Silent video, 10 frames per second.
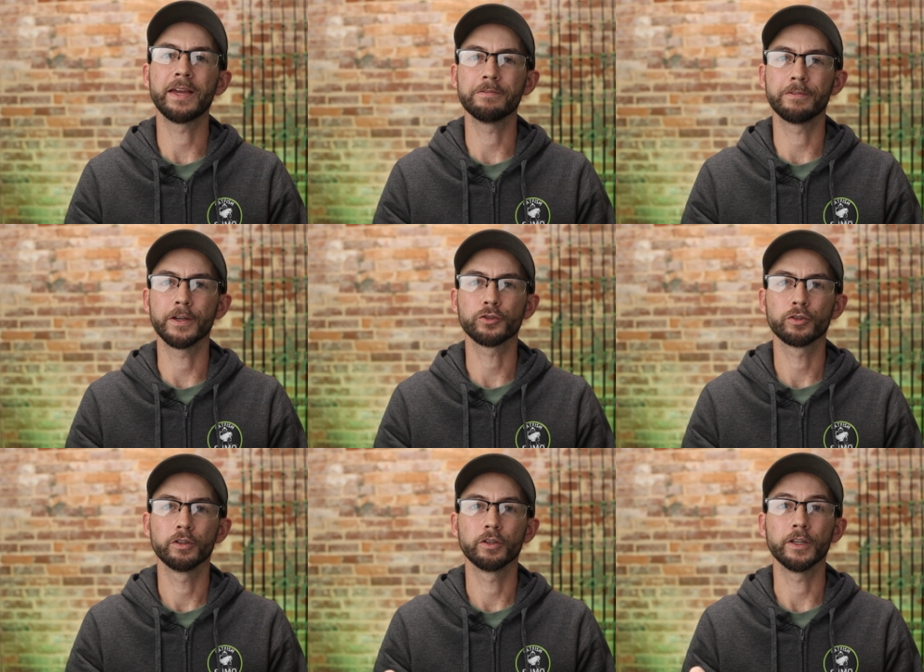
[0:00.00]
bait
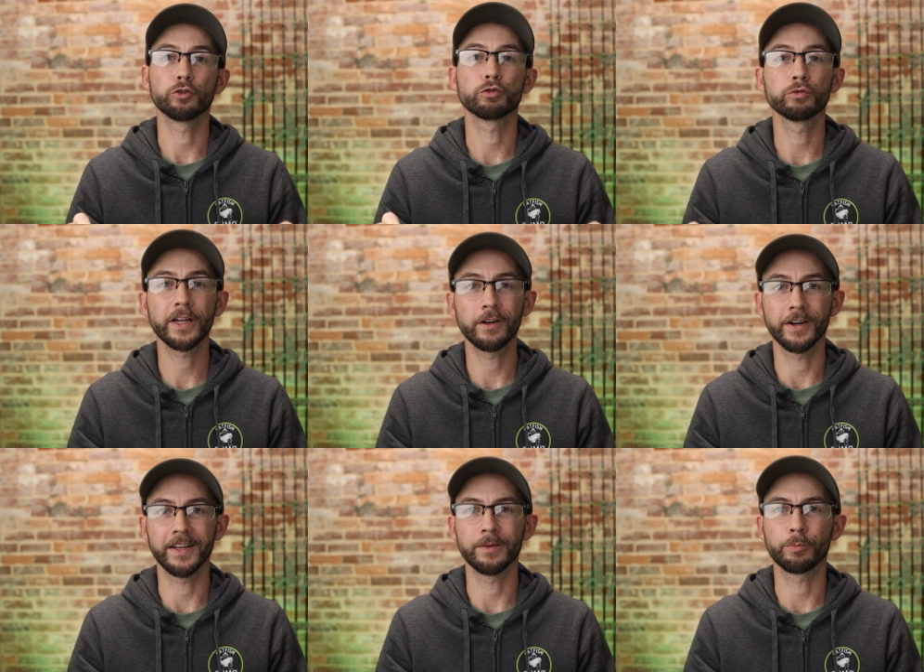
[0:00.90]
fish and
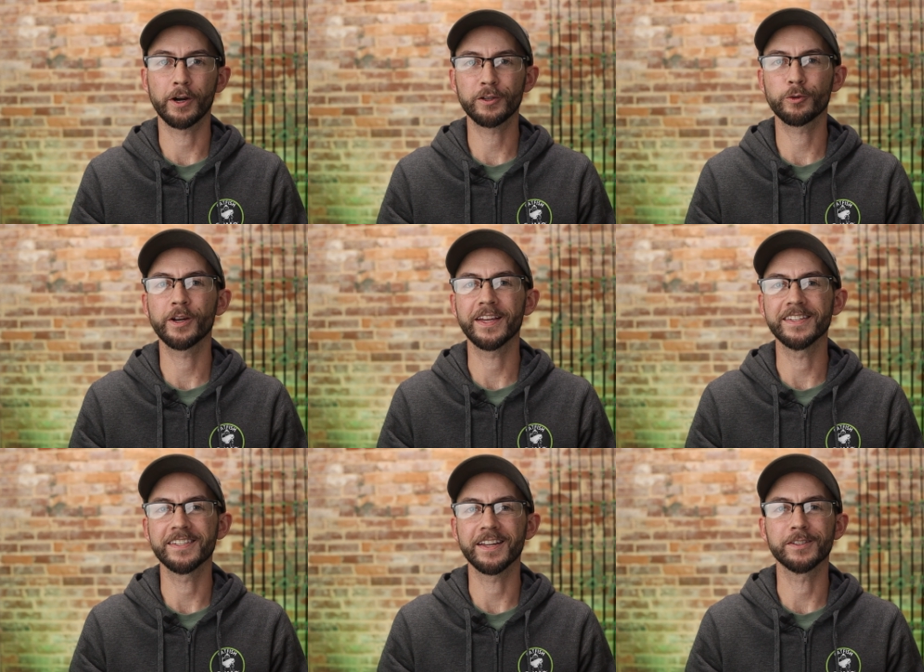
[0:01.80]
triggering the predatory
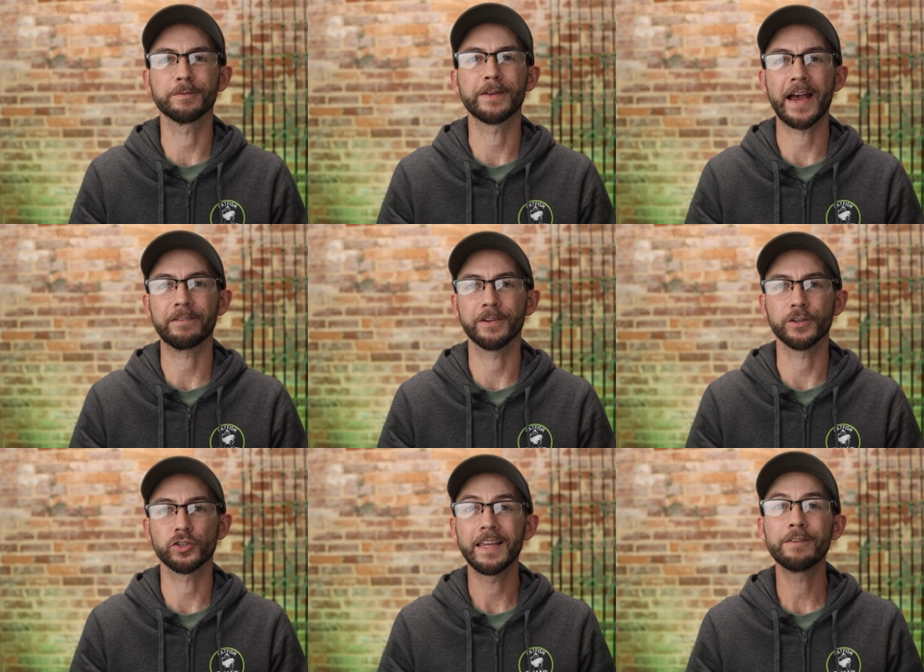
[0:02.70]
instincts of
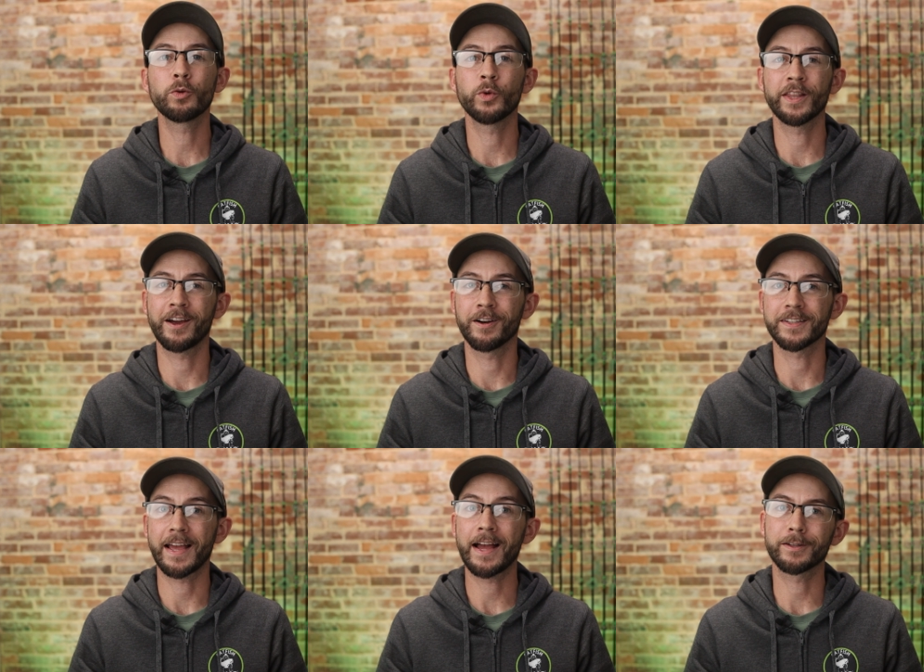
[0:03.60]
catfish, even when they
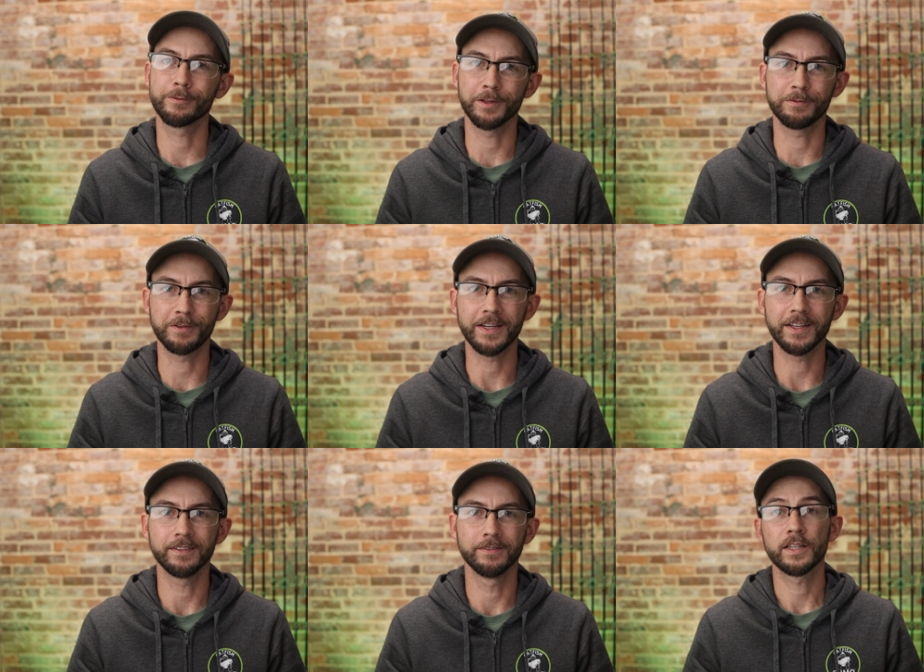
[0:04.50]
aren't actively
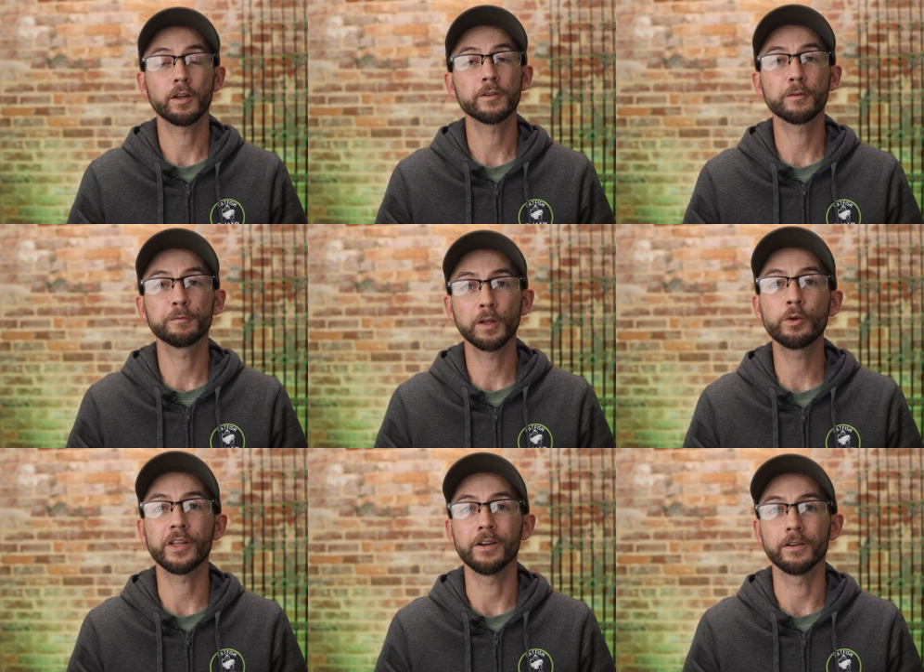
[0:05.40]
feeding. It's also
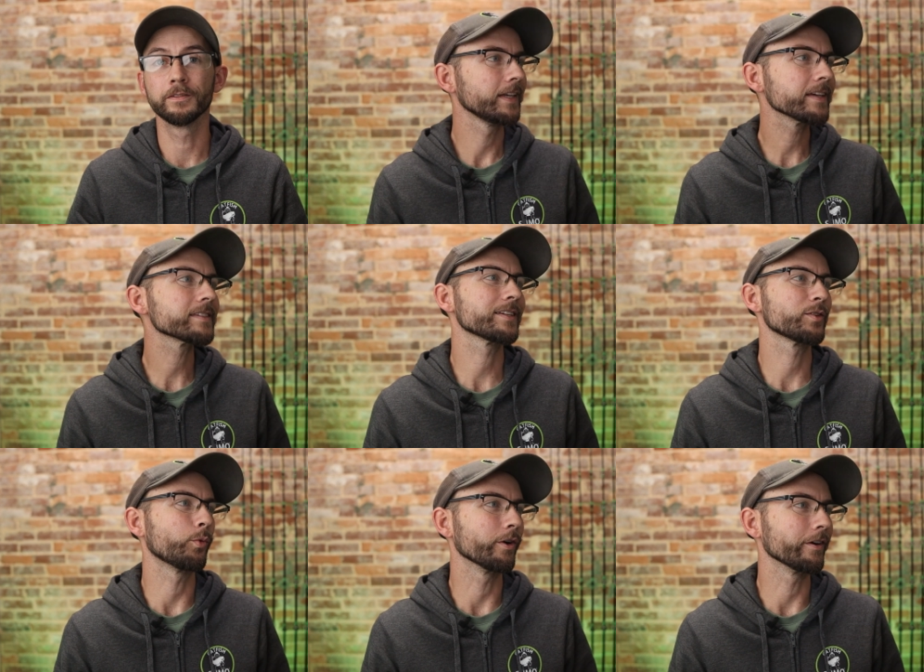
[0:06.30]
floatier. Yes,
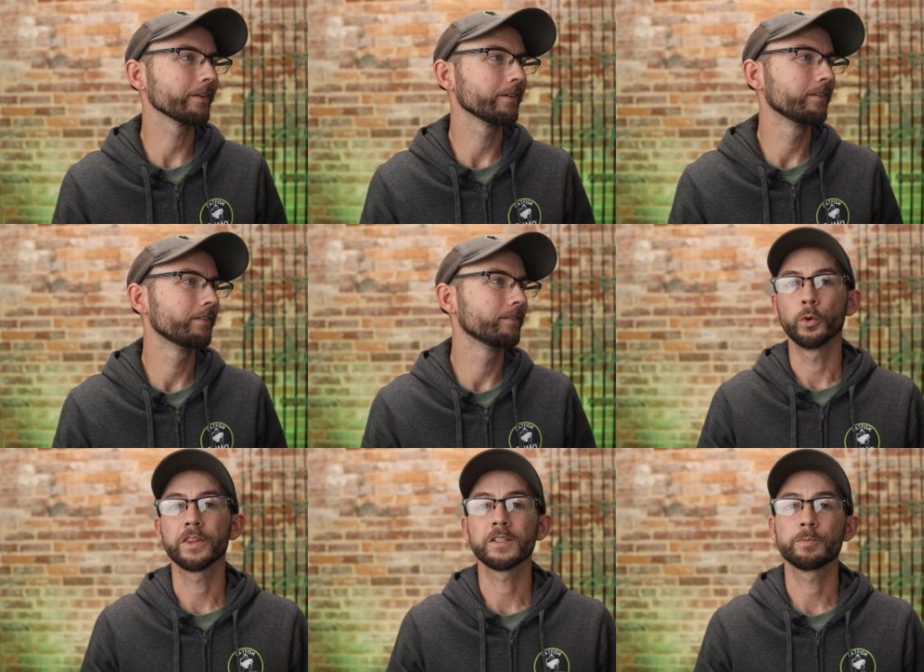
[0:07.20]
that's a word.
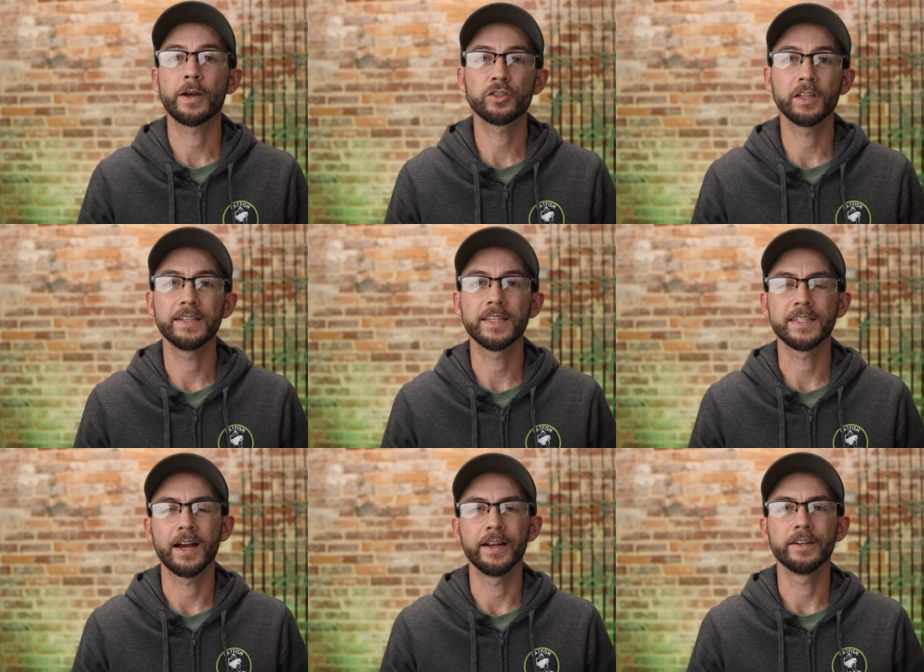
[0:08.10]
With the specially
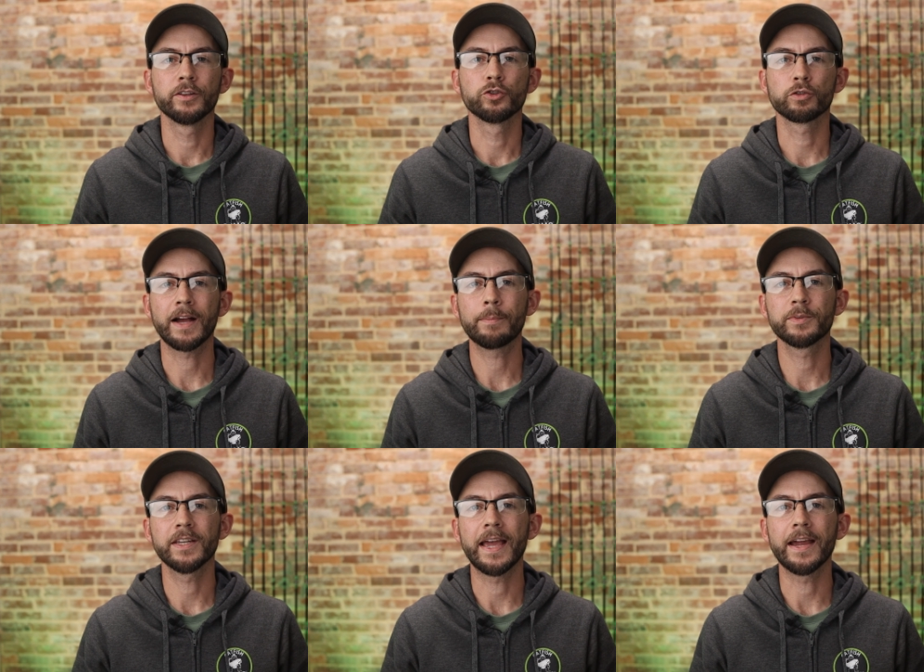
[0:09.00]
designed
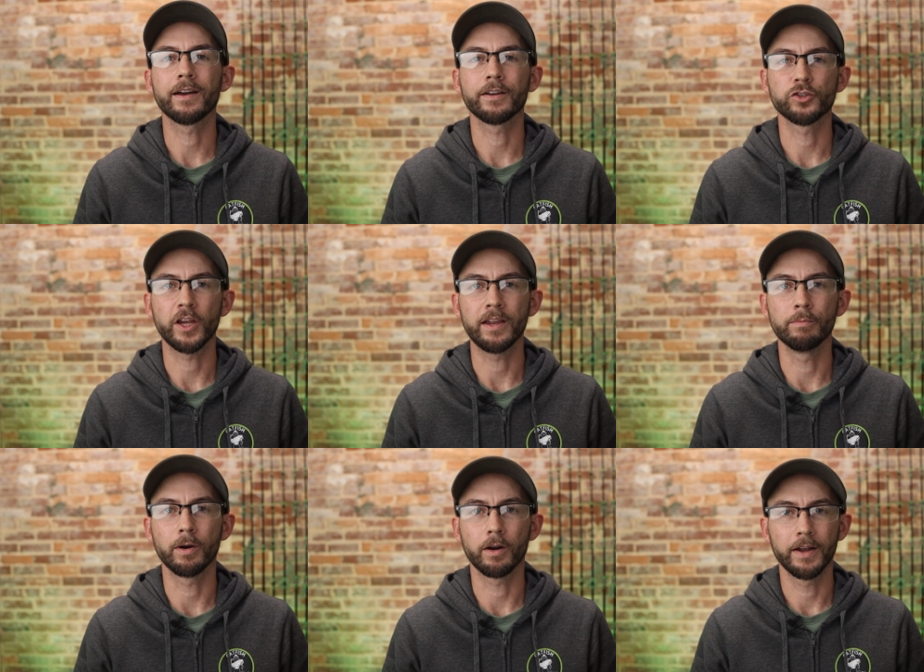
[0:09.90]
trapped air
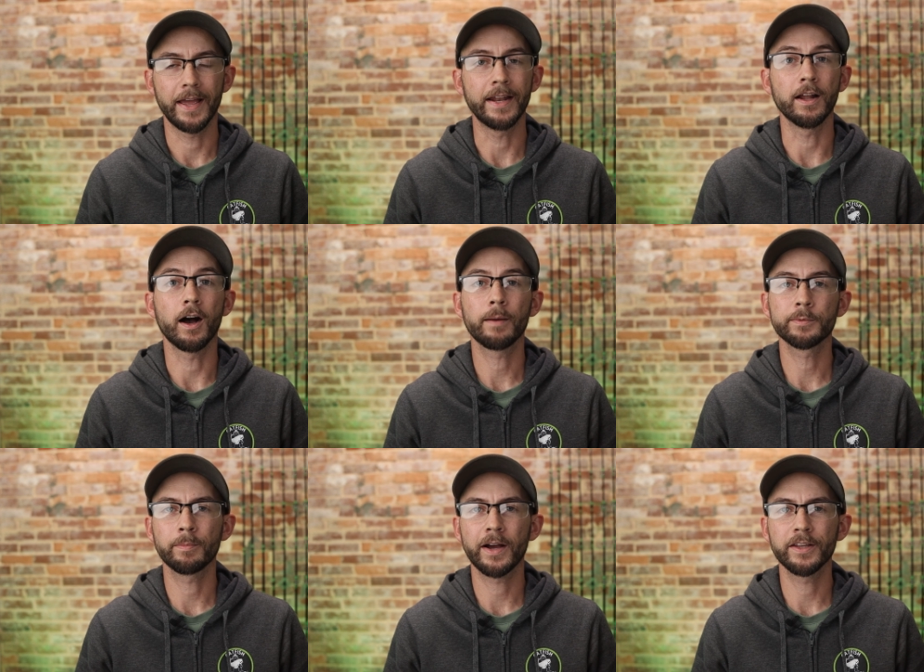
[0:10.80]
chamber and
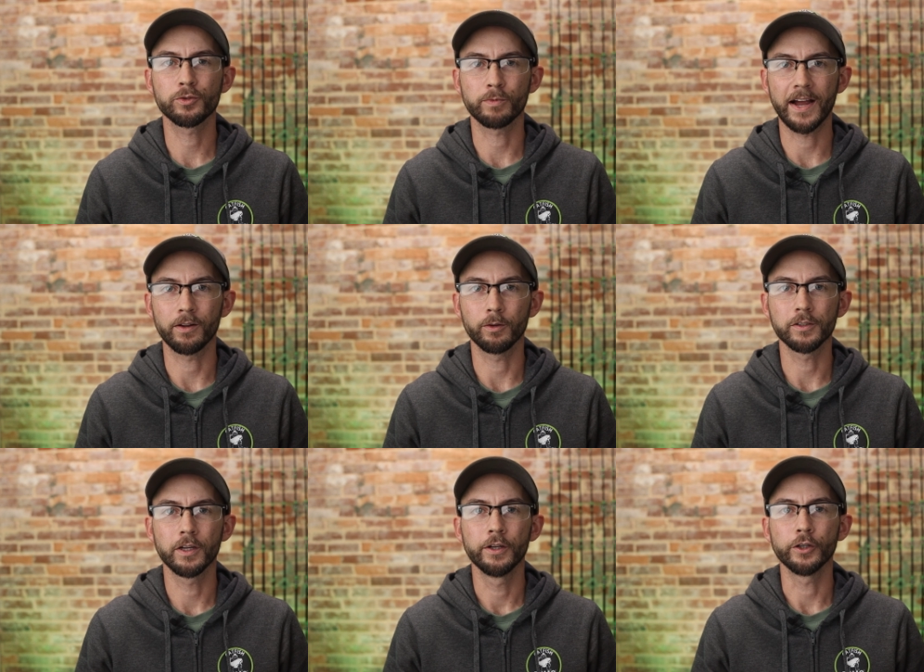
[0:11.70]
optimized
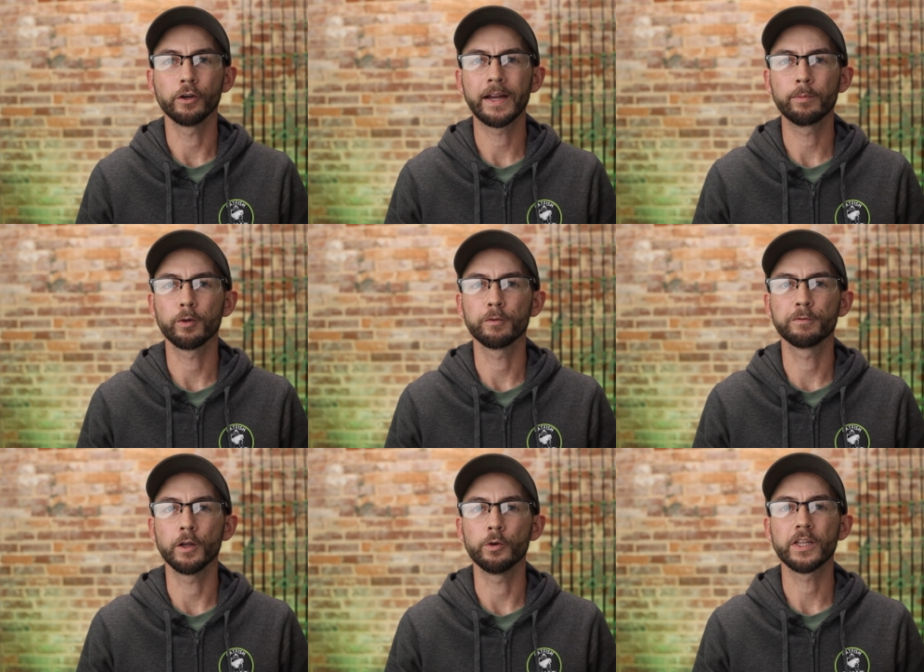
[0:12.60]
rattles, you're able
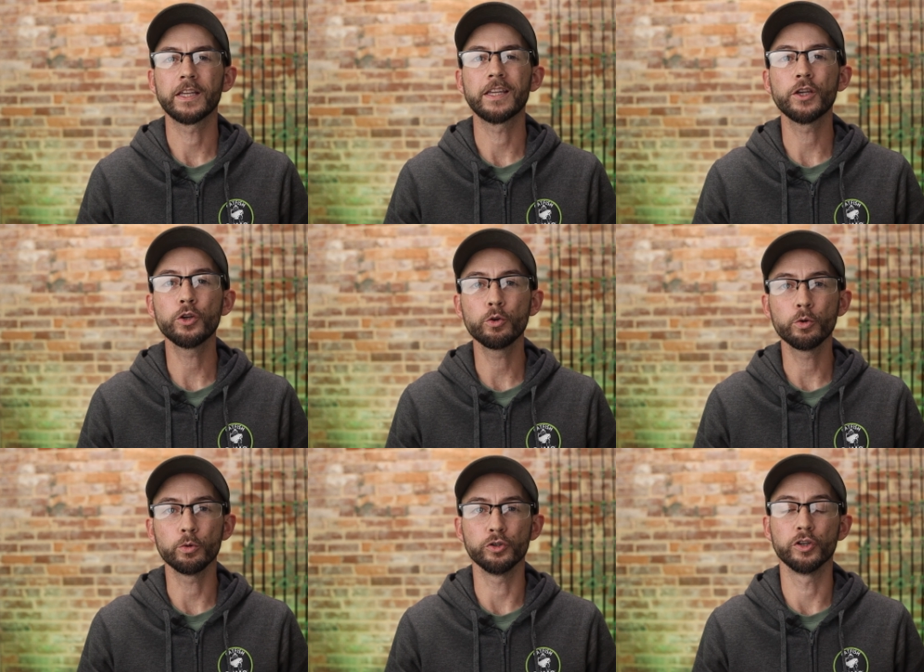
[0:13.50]
to float
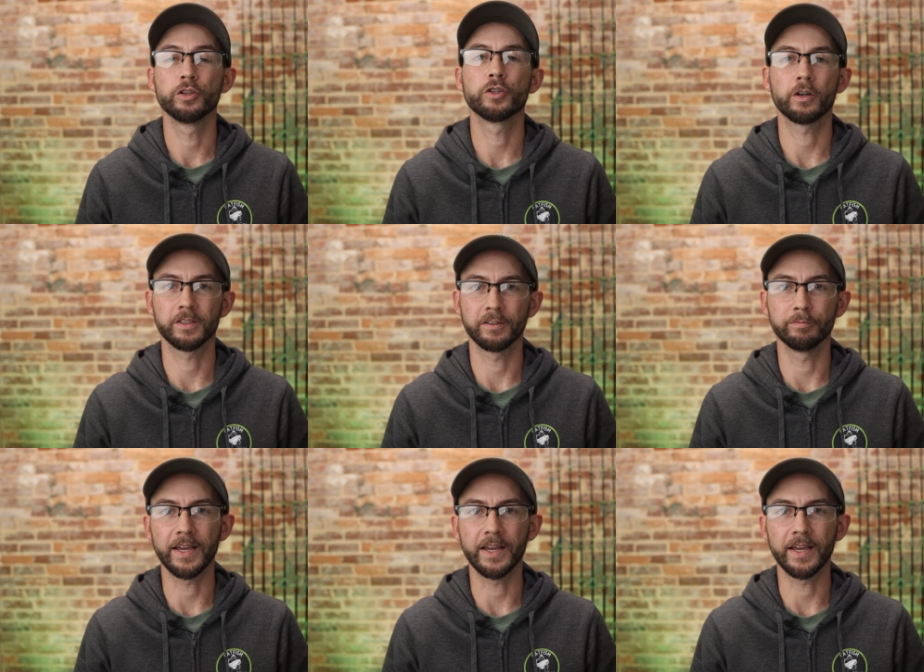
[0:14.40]
huge chunks of